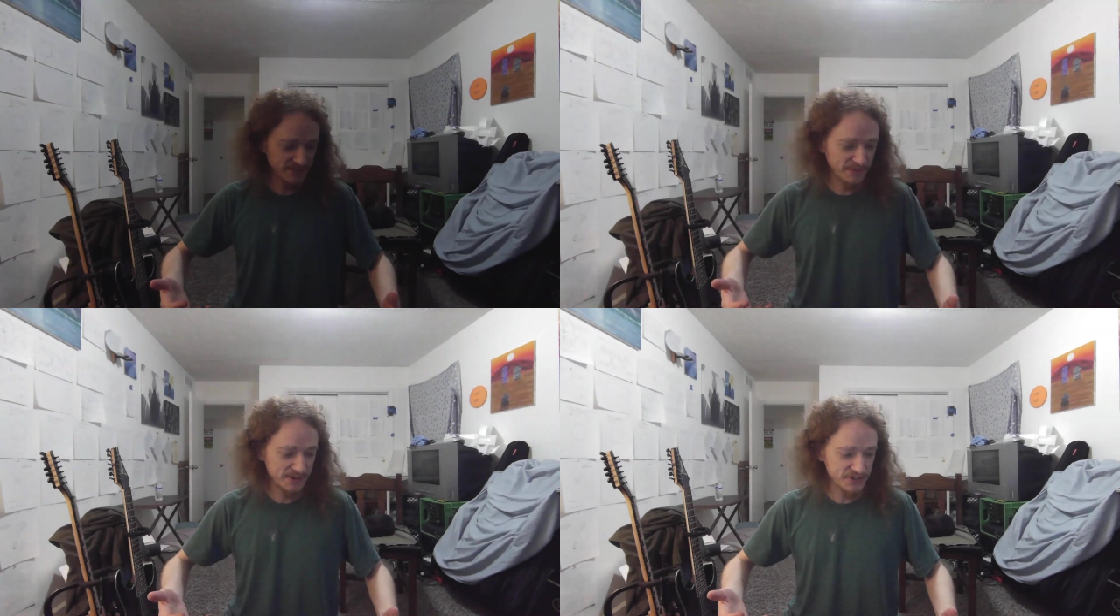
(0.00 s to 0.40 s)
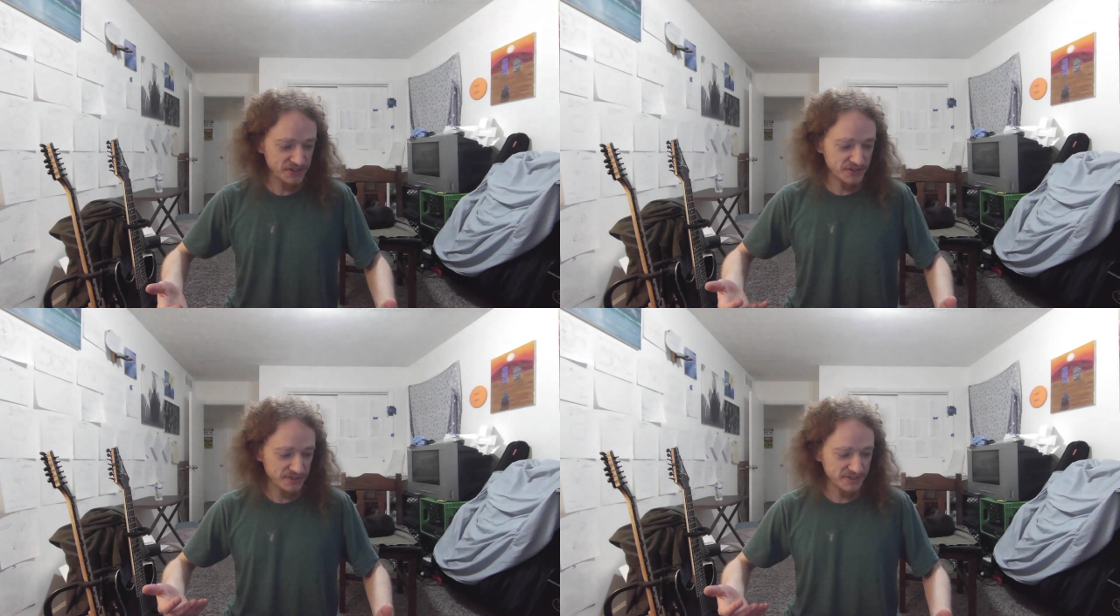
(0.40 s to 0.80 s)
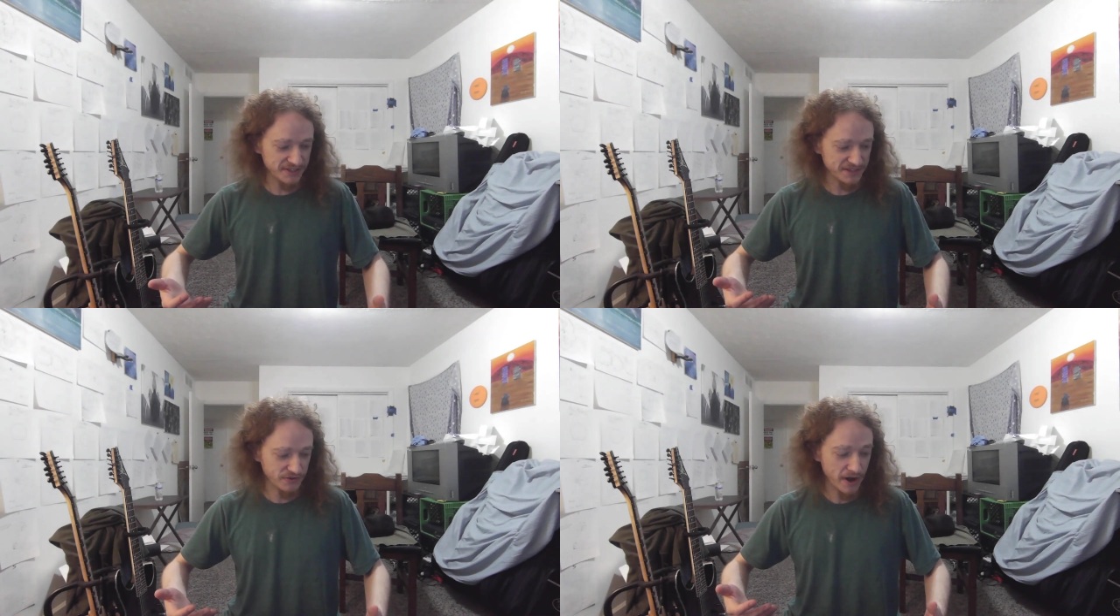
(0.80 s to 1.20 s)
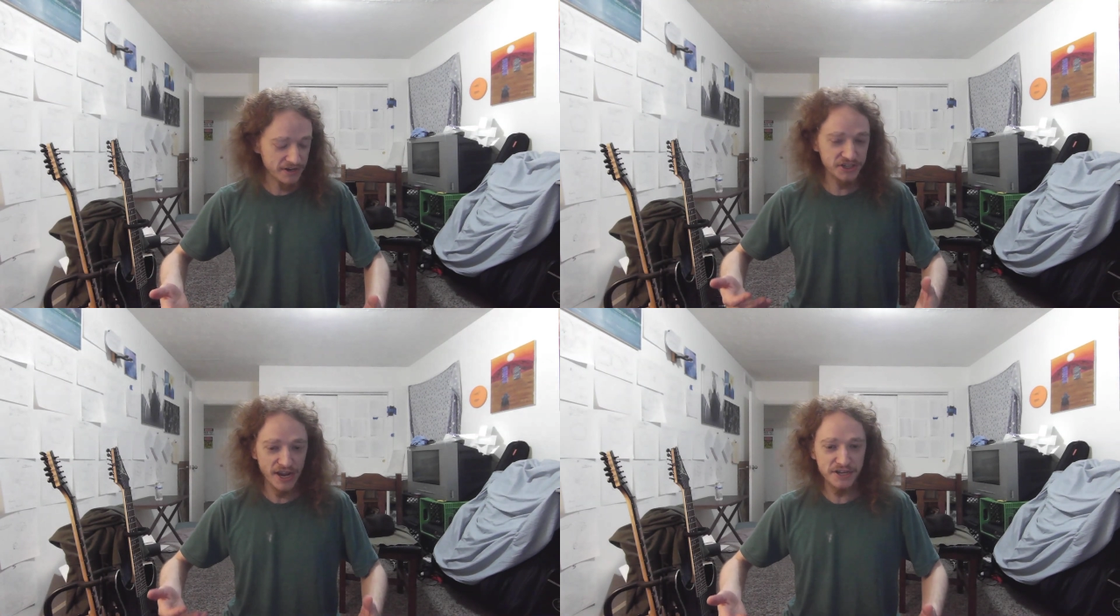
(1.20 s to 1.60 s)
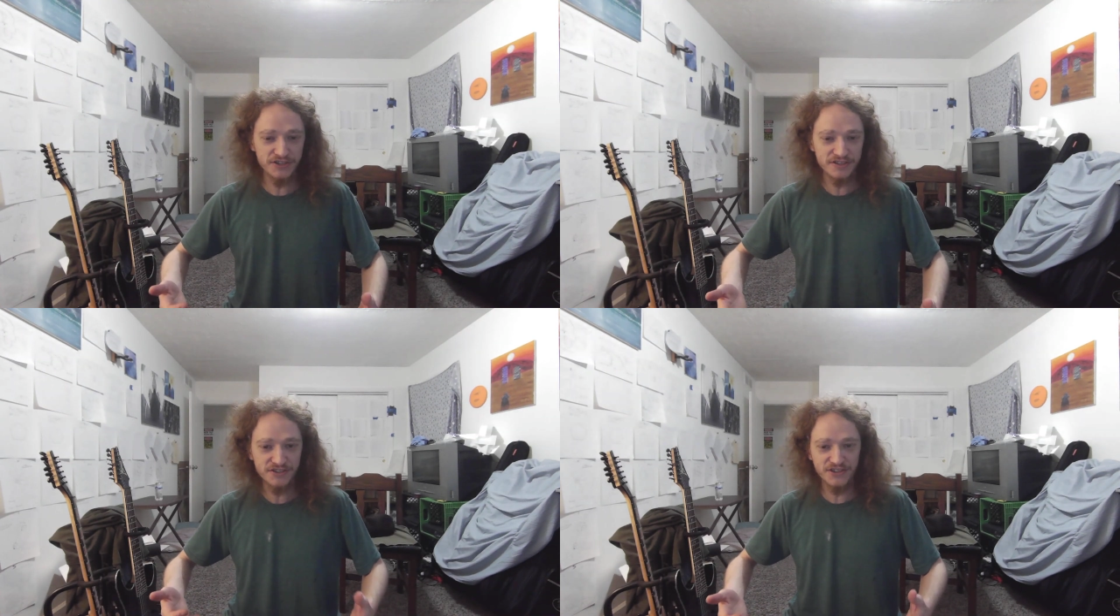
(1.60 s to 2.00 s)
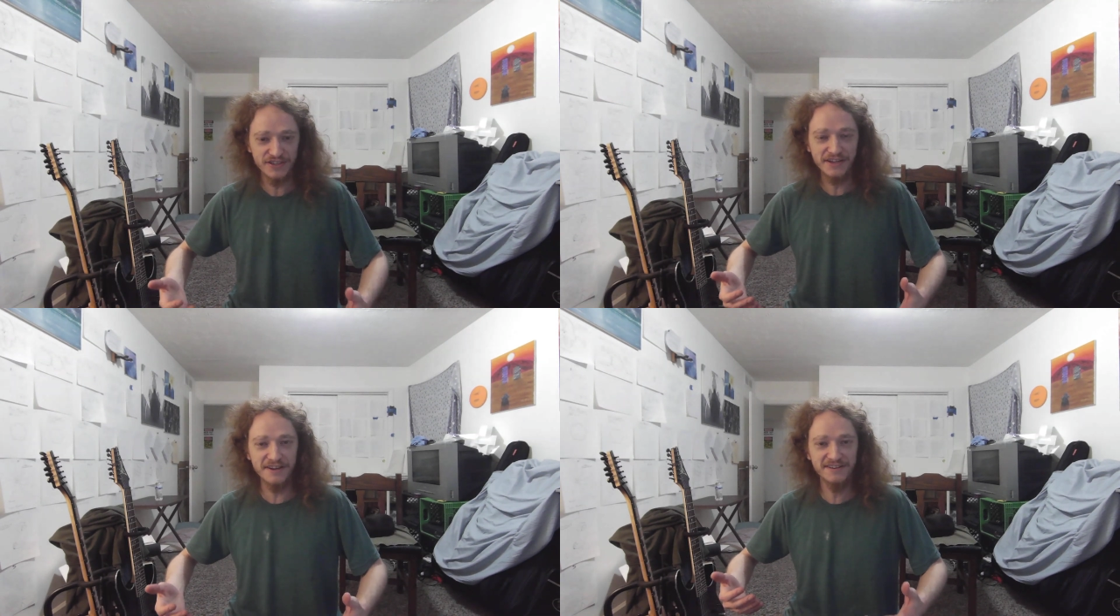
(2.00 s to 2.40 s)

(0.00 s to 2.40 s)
was trying to chase this thing.